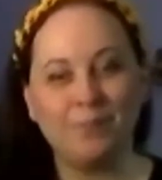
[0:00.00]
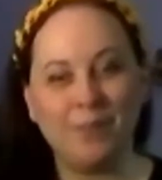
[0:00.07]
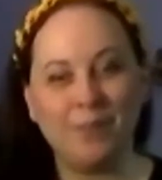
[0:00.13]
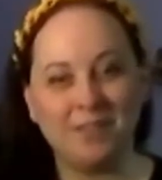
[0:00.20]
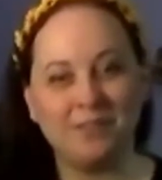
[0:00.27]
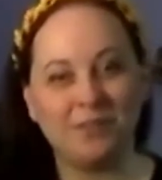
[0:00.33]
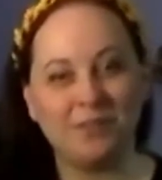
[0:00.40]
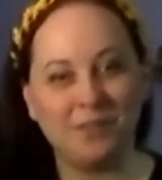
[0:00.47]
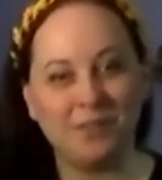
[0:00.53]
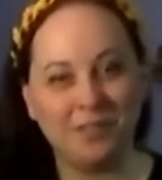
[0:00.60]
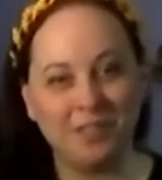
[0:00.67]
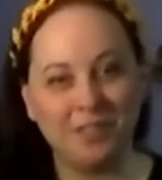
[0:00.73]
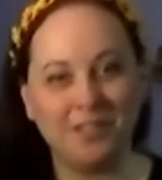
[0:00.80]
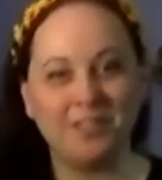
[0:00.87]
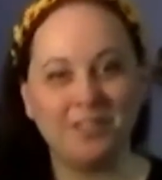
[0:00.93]
best for the
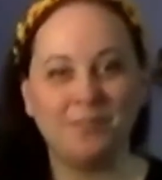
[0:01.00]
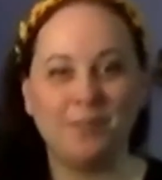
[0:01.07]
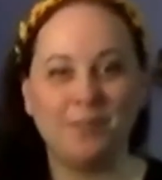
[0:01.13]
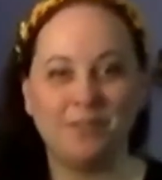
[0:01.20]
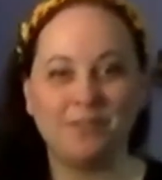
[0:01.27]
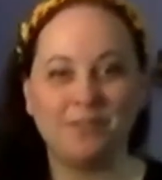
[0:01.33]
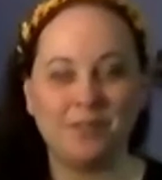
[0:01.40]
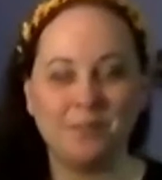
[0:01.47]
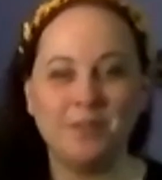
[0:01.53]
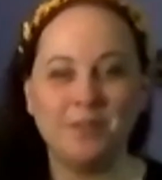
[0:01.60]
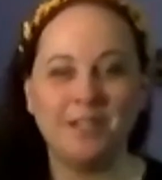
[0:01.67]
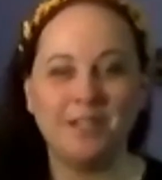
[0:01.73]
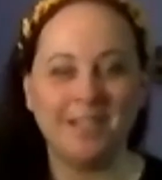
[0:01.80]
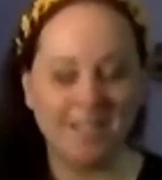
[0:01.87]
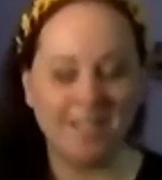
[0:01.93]
church, best for the
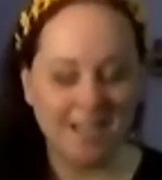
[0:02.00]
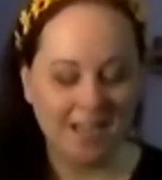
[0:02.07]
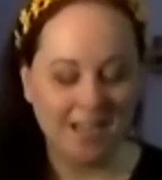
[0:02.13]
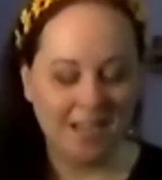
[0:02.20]
community.